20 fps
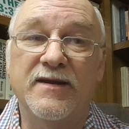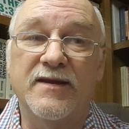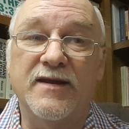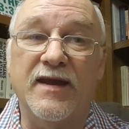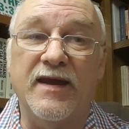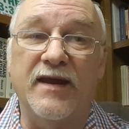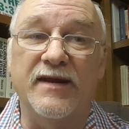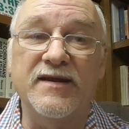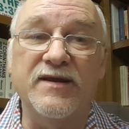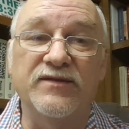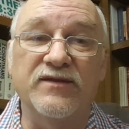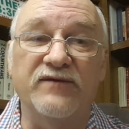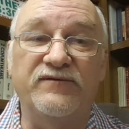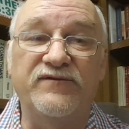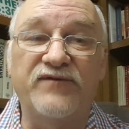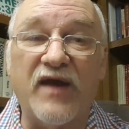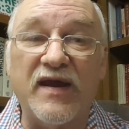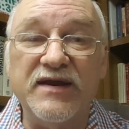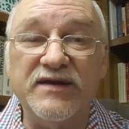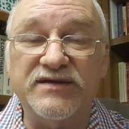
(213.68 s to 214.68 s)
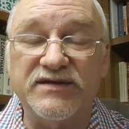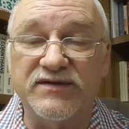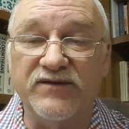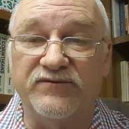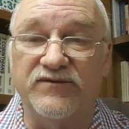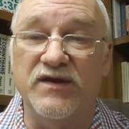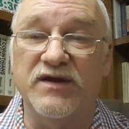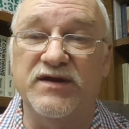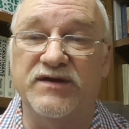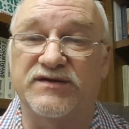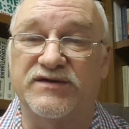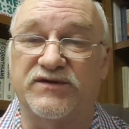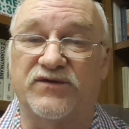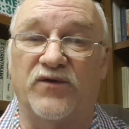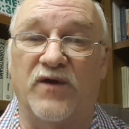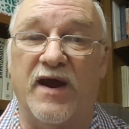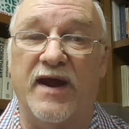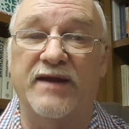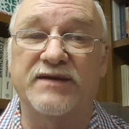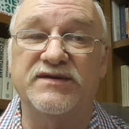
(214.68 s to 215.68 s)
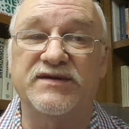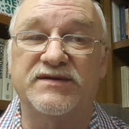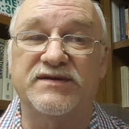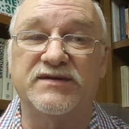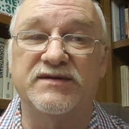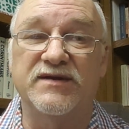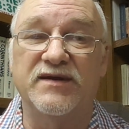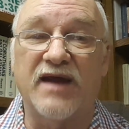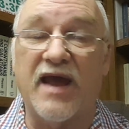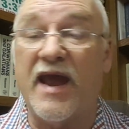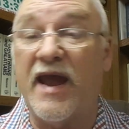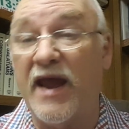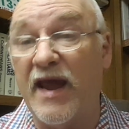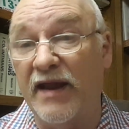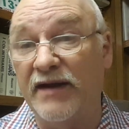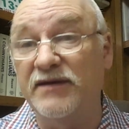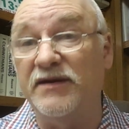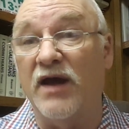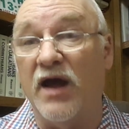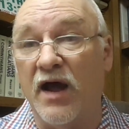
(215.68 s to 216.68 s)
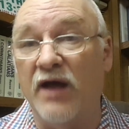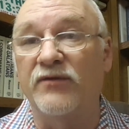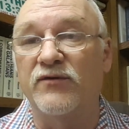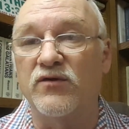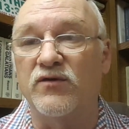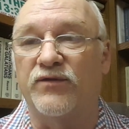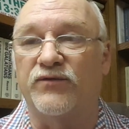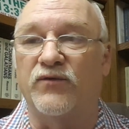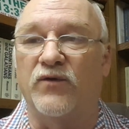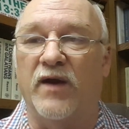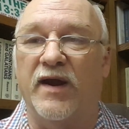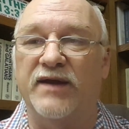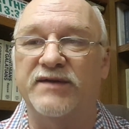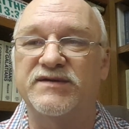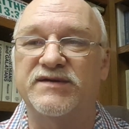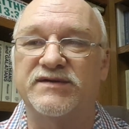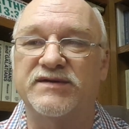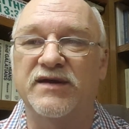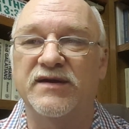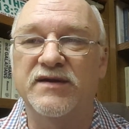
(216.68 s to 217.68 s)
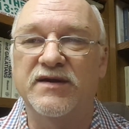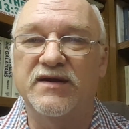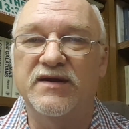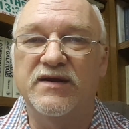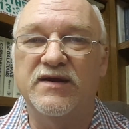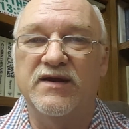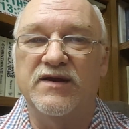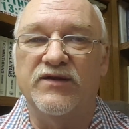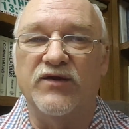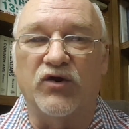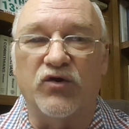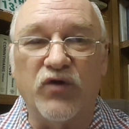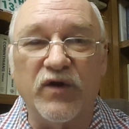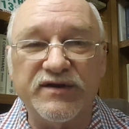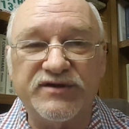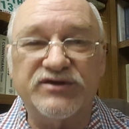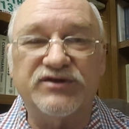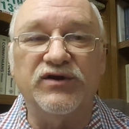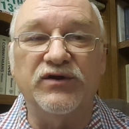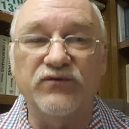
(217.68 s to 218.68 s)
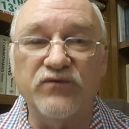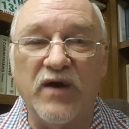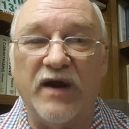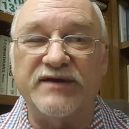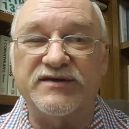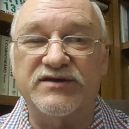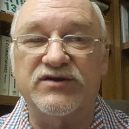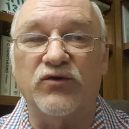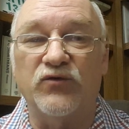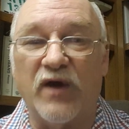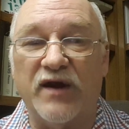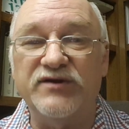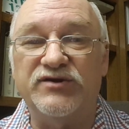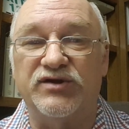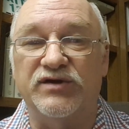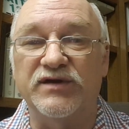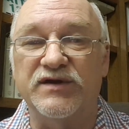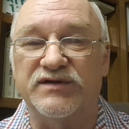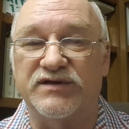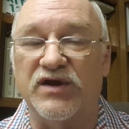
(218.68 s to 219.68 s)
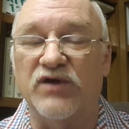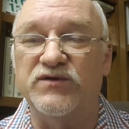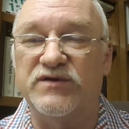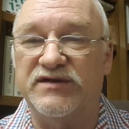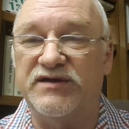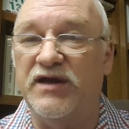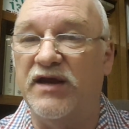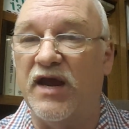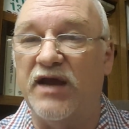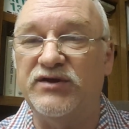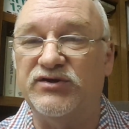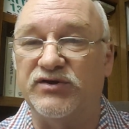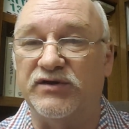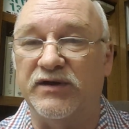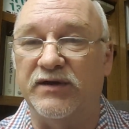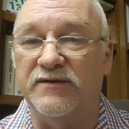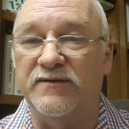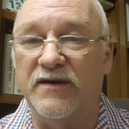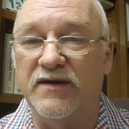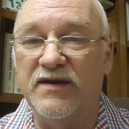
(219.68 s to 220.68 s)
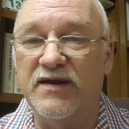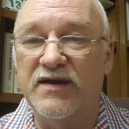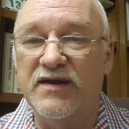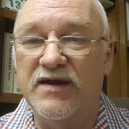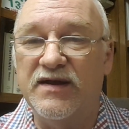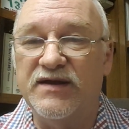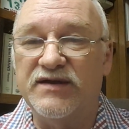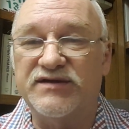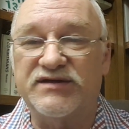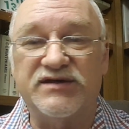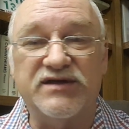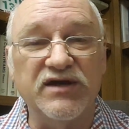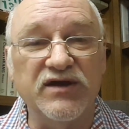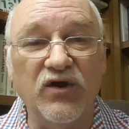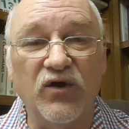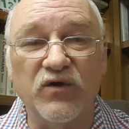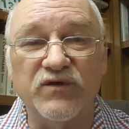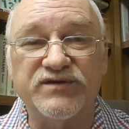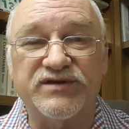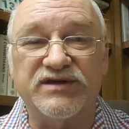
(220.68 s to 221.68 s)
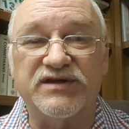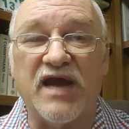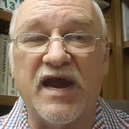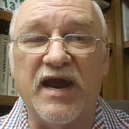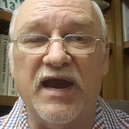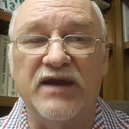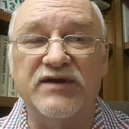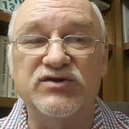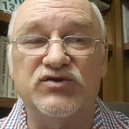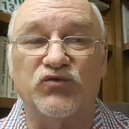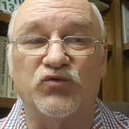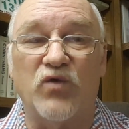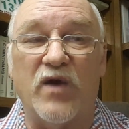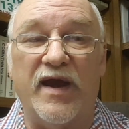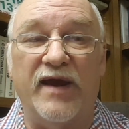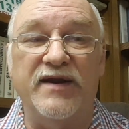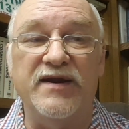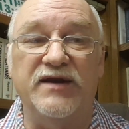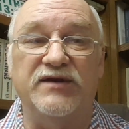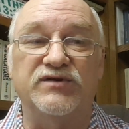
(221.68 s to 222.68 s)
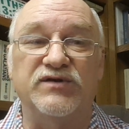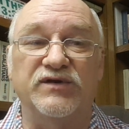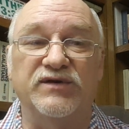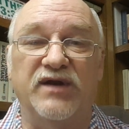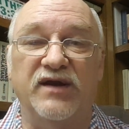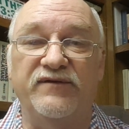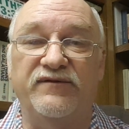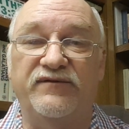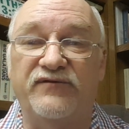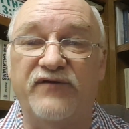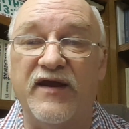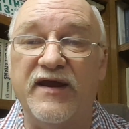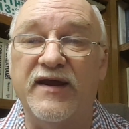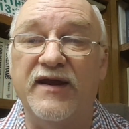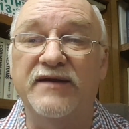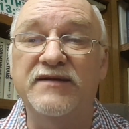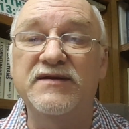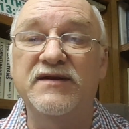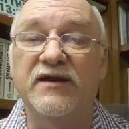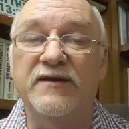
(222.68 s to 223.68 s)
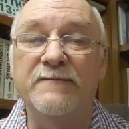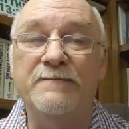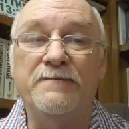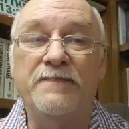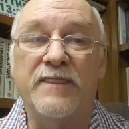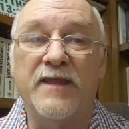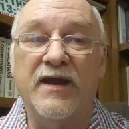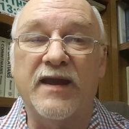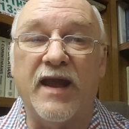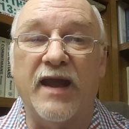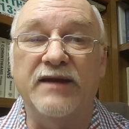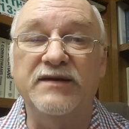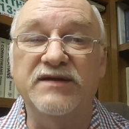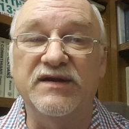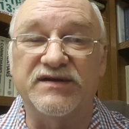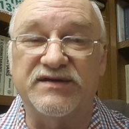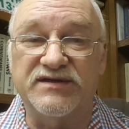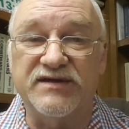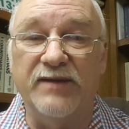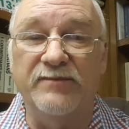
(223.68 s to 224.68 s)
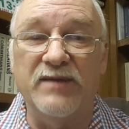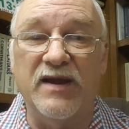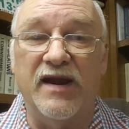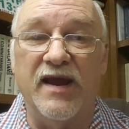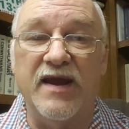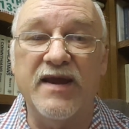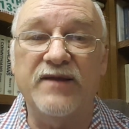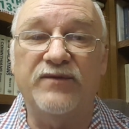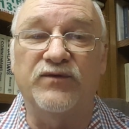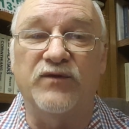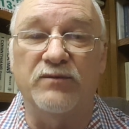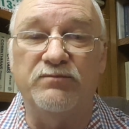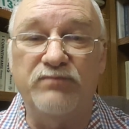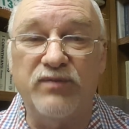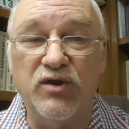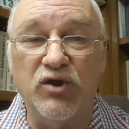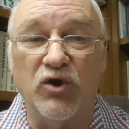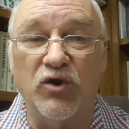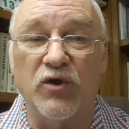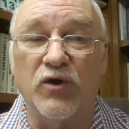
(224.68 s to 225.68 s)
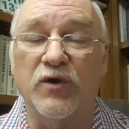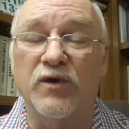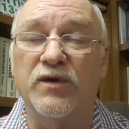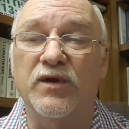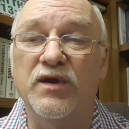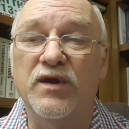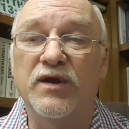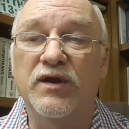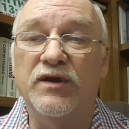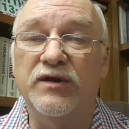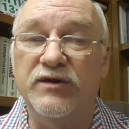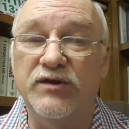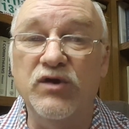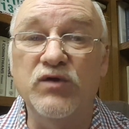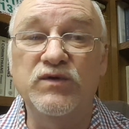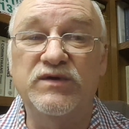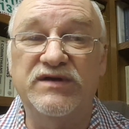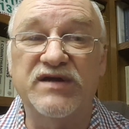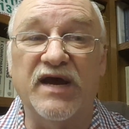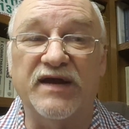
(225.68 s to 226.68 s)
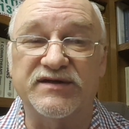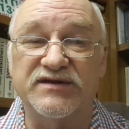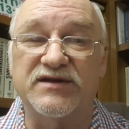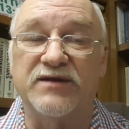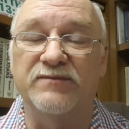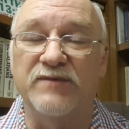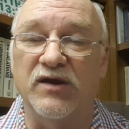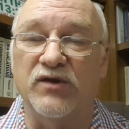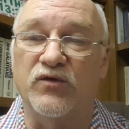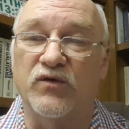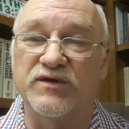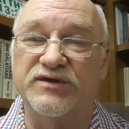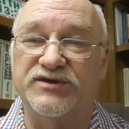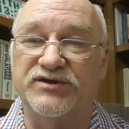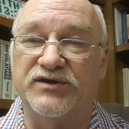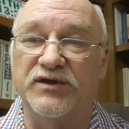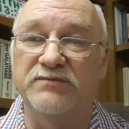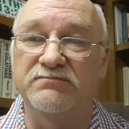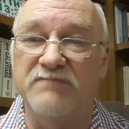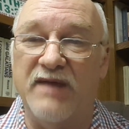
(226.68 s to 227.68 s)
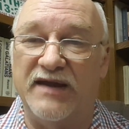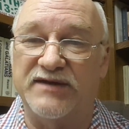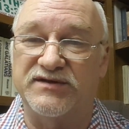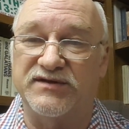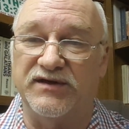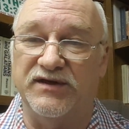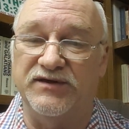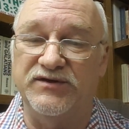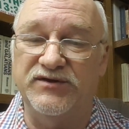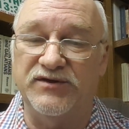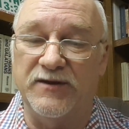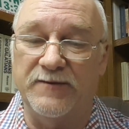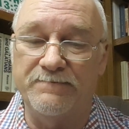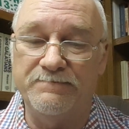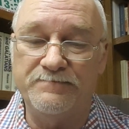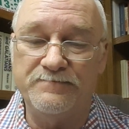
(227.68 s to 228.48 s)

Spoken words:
And in the face of these threats and other threats, the Christian Restoration Association still stands ready to defend and disseminate the pure New Testament Christian message.